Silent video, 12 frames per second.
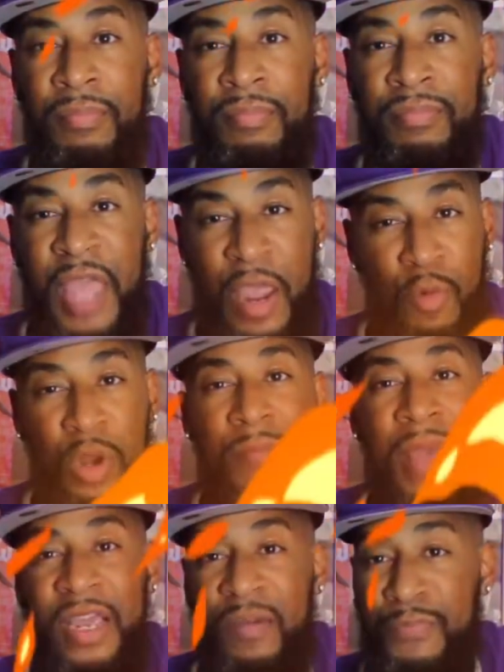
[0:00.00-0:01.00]
They want to
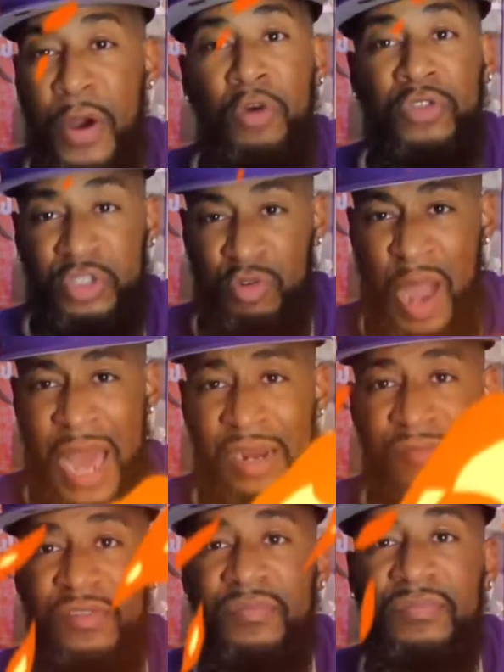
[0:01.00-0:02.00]
make a poster out
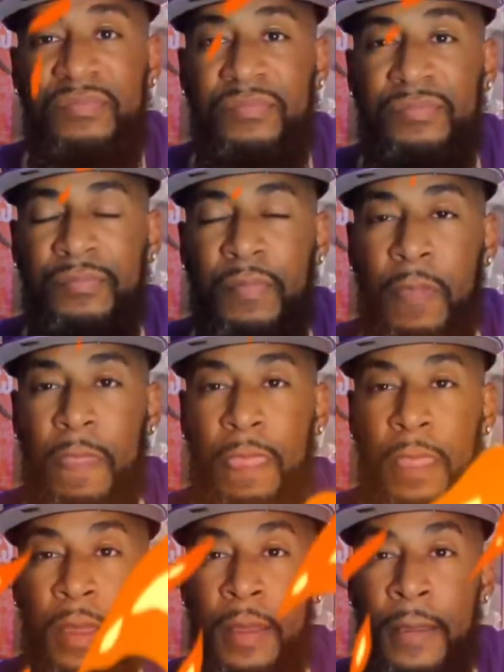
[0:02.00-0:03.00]
of them.
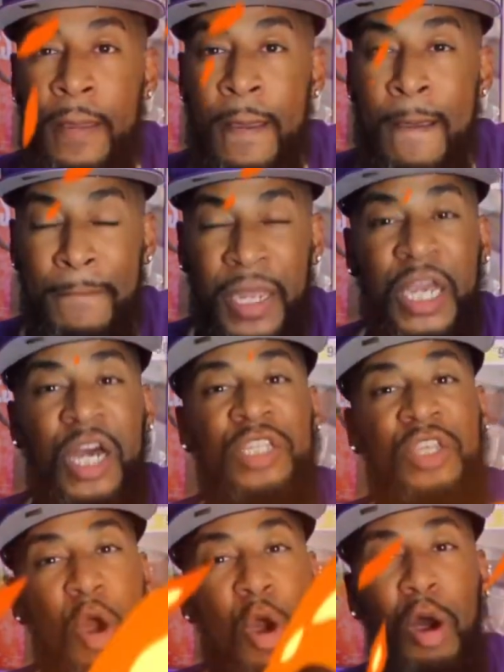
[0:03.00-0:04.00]
Because
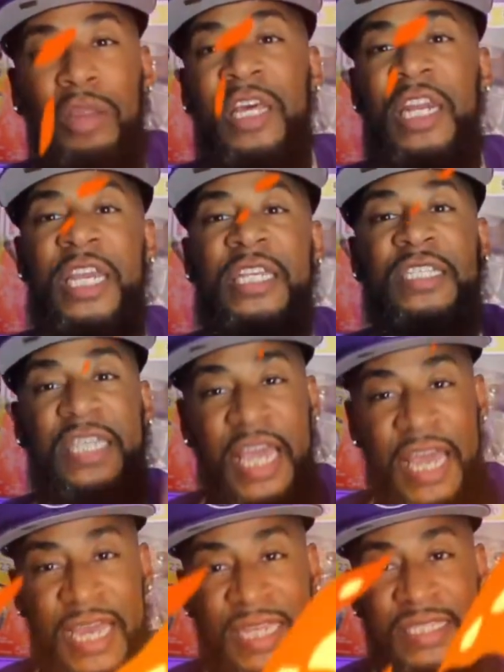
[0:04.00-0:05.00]
all of these
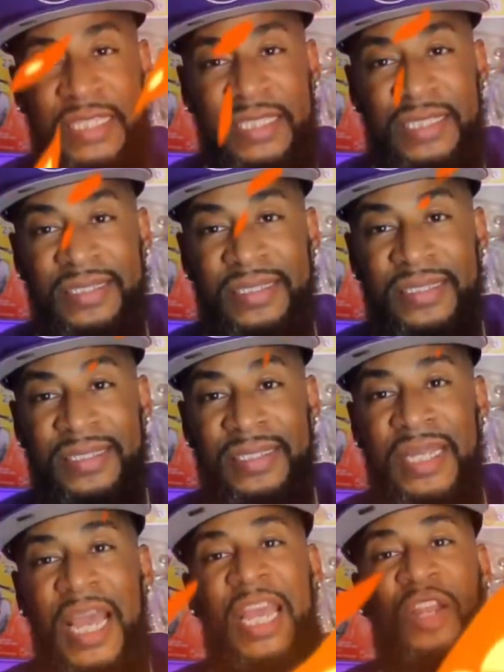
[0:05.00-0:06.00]
kids
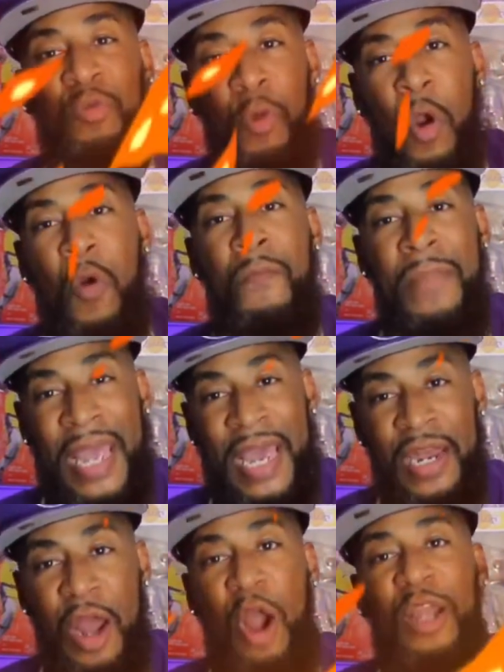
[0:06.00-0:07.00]
and grown
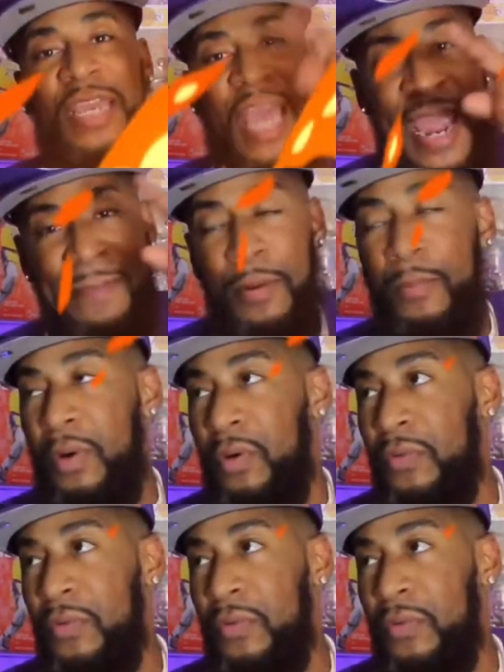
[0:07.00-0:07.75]
men are capable.